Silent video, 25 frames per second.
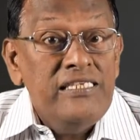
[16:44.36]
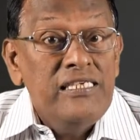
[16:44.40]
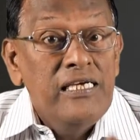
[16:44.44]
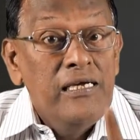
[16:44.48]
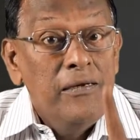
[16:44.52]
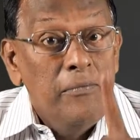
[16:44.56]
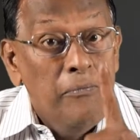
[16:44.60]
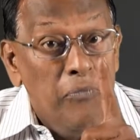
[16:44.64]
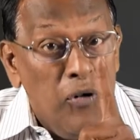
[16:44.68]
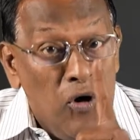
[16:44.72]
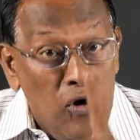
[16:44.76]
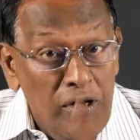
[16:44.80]

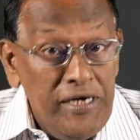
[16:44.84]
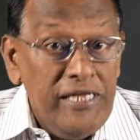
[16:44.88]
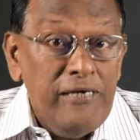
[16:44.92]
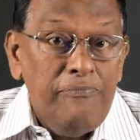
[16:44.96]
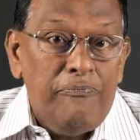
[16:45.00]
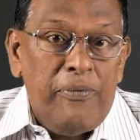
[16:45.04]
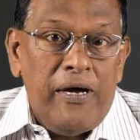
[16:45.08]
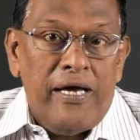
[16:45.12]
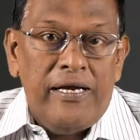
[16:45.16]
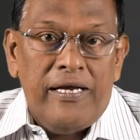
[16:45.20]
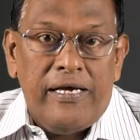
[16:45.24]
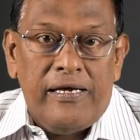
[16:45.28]
body
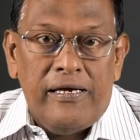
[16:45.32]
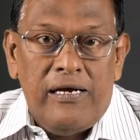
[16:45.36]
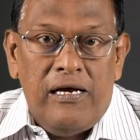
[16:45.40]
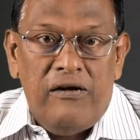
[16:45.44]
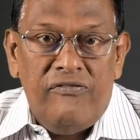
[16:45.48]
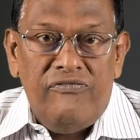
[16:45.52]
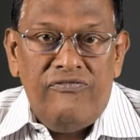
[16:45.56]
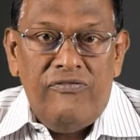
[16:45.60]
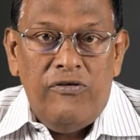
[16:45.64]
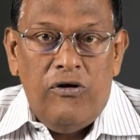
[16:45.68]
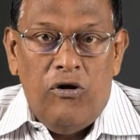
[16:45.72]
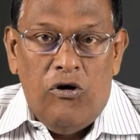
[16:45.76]

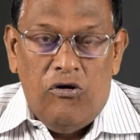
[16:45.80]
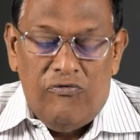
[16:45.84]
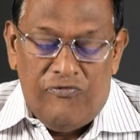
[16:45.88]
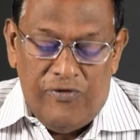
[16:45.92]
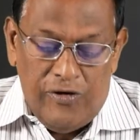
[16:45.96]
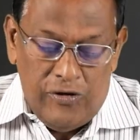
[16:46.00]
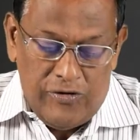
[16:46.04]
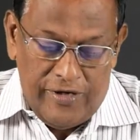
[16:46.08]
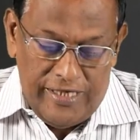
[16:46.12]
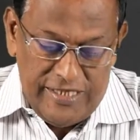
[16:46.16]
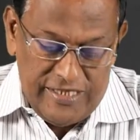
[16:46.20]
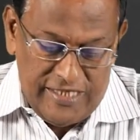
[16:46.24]
paragraph of
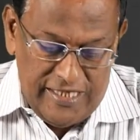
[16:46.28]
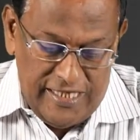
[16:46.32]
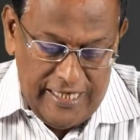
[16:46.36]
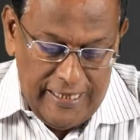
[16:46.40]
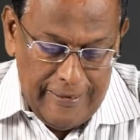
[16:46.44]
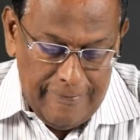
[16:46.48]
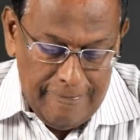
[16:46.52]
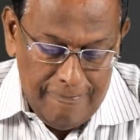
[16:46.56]
your essay.